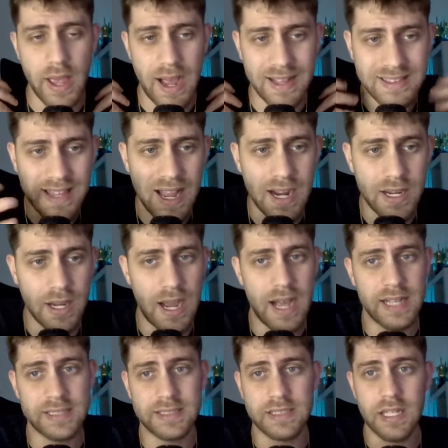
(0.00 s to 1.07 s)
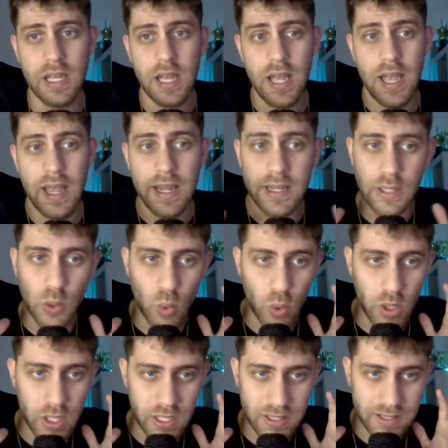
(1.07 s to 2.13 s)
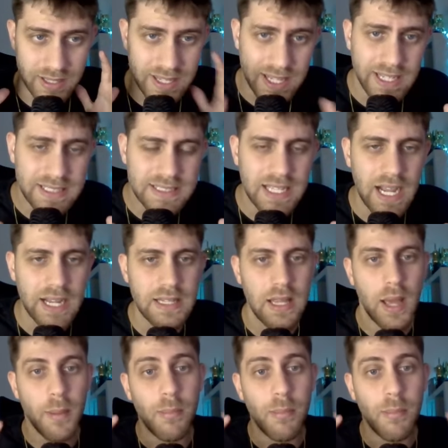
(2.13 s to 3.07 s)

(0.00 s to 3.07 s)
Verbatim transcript: attack us in the in the king side